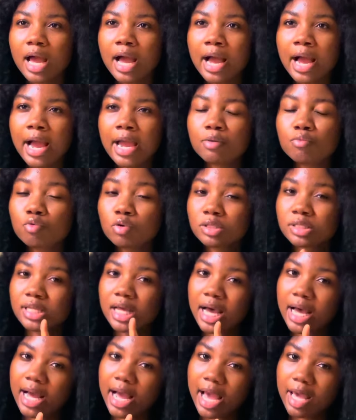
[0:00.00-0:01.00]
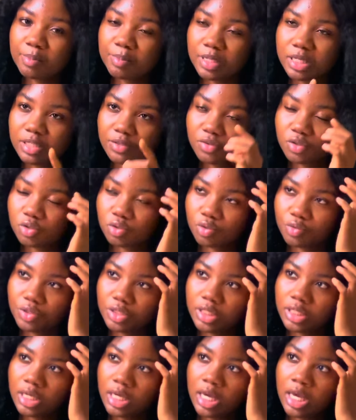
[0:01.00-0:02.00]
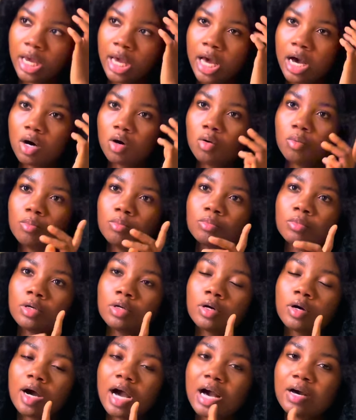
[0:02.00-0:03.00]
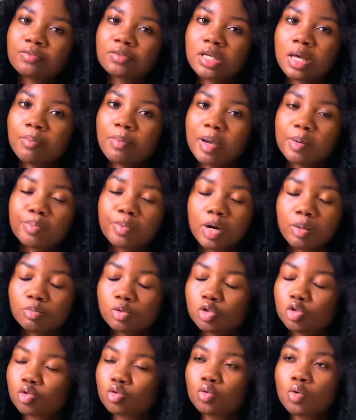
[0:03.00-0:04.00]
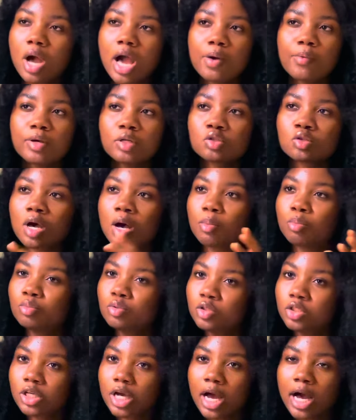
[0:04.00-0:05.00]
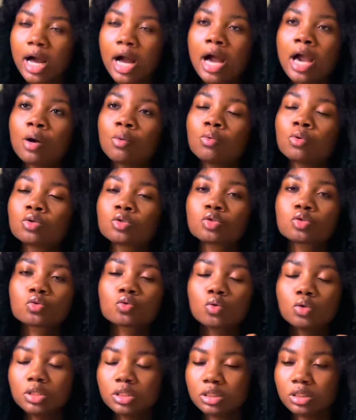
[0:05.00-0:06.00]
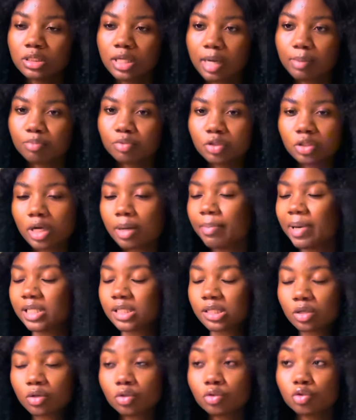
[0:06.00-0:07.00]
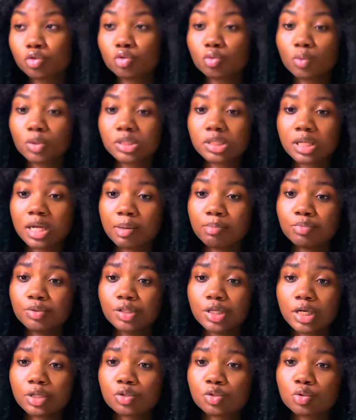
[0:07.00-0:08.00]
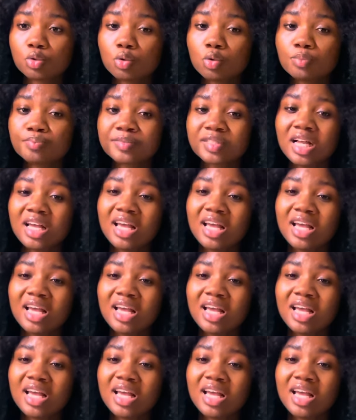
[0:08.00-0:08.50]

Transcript: I wrote that I Believe story. After my primary school, I went to Abuja. I was schooling in Abuja. My secondary school was in Abuja. So,